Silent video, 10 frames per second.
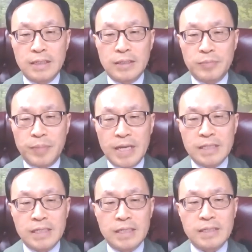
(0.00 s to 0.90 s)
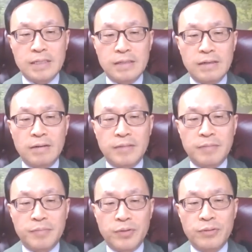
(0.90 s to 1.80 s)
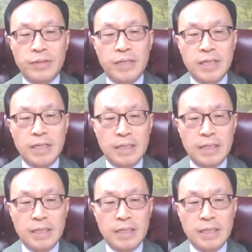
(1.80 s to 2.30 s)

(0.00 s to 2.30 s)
the basics of the beauty